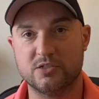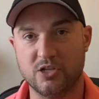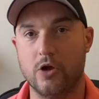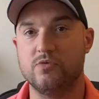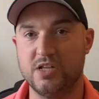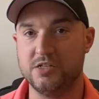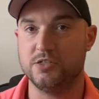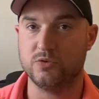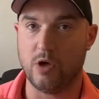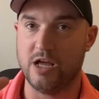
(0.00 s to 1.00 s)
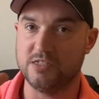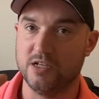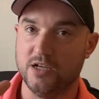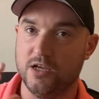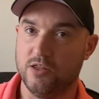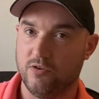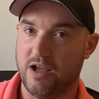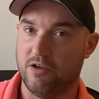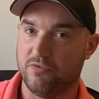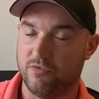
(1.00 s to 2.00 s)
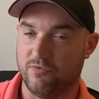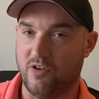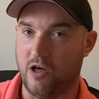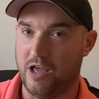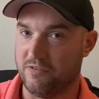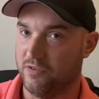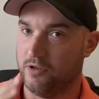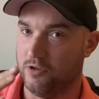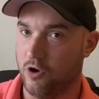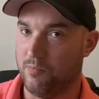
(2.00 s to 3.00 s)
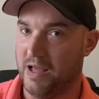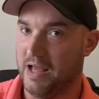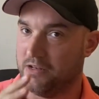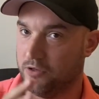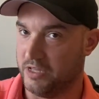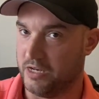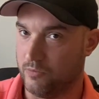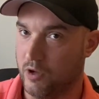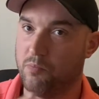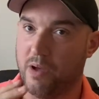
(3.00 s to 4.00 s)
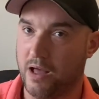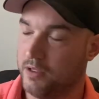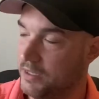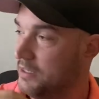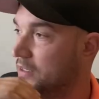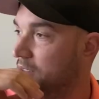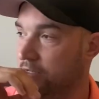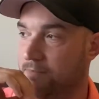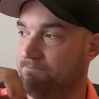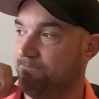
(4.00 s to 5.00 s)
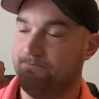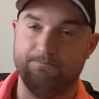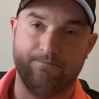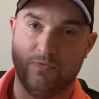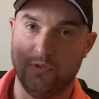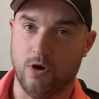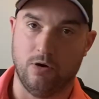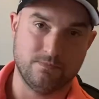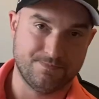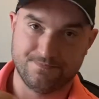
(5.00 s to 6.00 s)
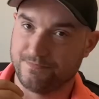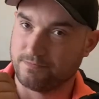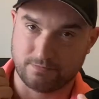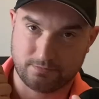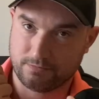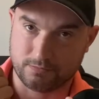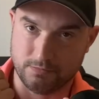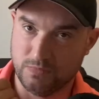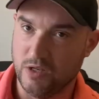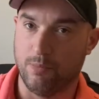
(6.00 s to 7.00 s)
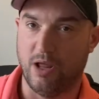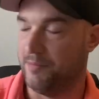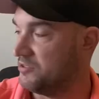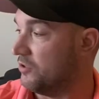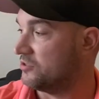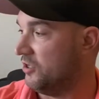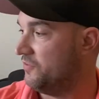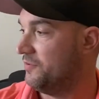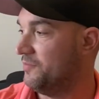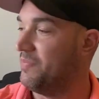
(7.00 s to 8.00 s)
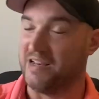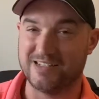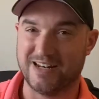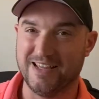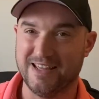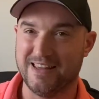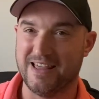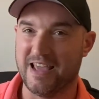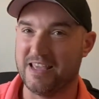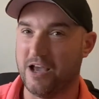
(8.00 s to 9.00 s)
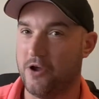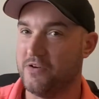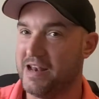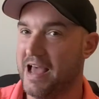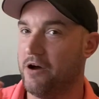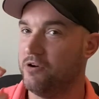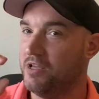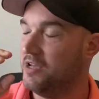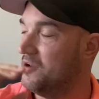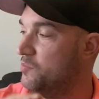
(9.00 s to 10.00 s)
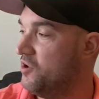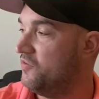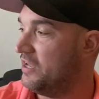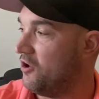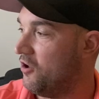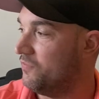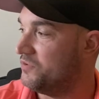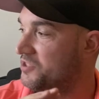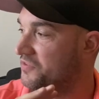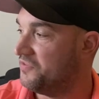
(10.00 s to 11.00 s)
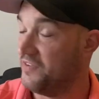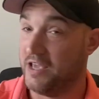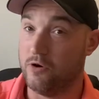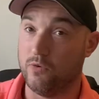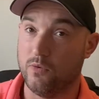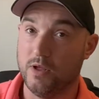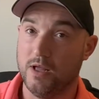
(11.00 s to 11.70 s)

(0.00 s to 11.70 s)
So distance wise, three out of five, not bad, not the end of the world, but not not blowing my socks off, basically. There you go. Now moving on to feel.